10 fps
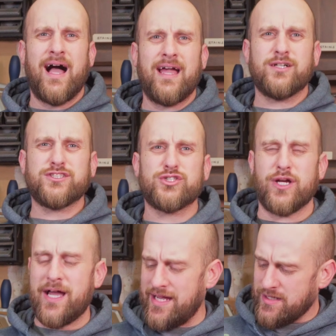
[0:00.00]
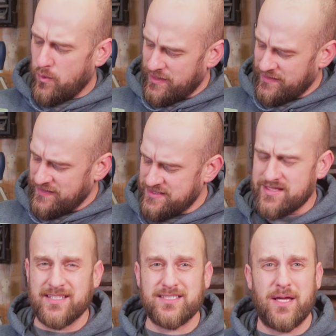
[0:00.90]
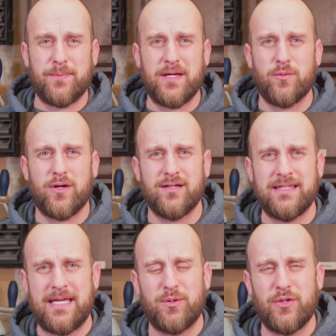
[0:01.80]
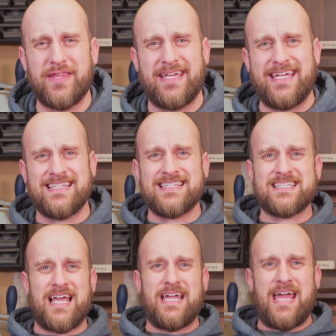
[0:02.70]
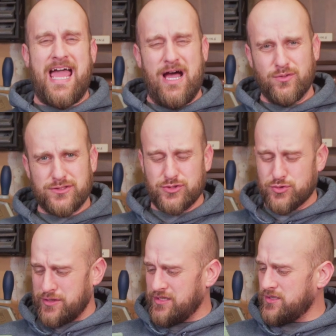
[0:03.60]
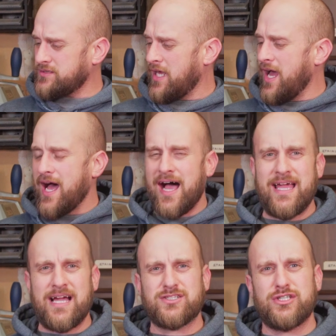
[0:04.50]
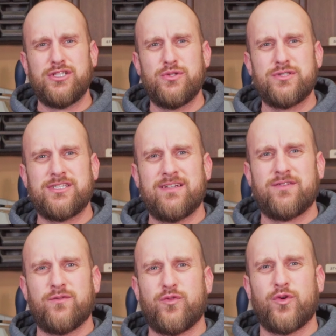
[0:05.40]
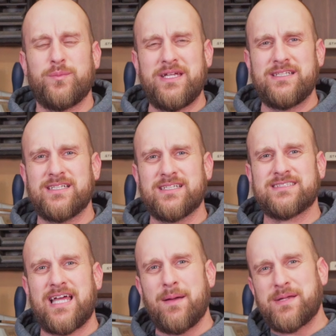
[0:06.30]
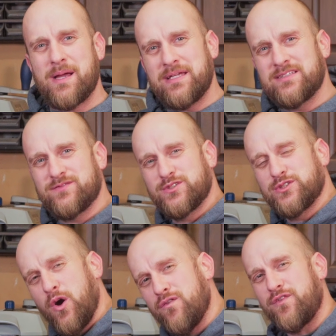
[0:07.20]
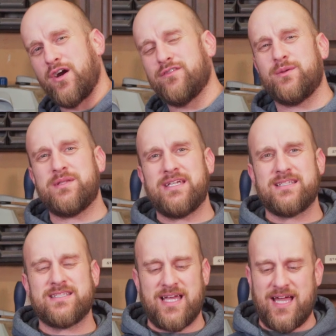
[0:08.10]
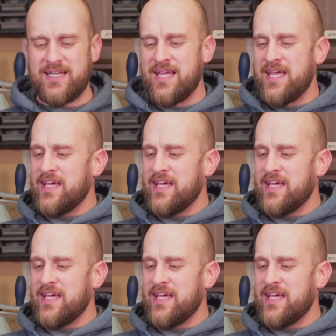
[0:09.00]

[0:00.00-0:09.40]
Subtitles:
I also tried one of these slots up here where I labeled the inside out drills. I actually used it for me to stop coming so far from the inside.